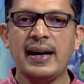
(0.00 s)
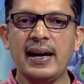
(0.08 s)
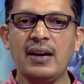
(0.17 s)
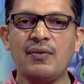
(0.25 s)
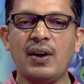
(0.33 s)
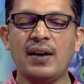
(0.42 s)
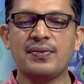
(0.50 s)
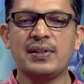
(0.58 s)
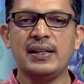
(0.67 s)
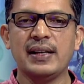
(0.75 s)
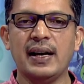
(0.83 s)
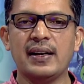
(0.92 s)
again we have
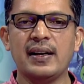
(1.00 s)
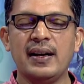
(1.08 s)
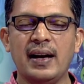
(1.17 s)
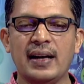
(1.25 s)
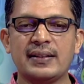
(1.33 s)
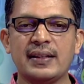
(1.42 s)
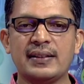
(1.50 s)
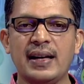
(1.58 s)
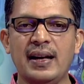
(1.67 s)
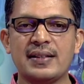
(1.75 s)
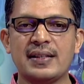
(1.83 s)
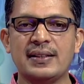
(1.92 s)
seen that
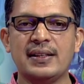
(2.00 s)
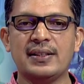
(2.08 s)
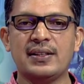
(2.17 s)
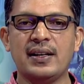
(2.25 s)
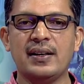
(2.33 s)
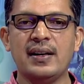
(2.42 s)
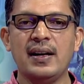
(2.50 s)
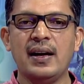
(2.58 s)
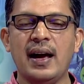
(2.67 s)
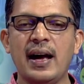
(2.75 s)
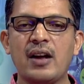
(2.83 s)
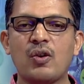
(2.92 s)
SSA has suggested
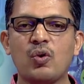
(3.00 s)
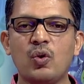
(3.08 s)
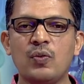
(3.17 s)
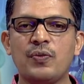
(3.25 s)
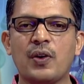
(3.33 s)
a room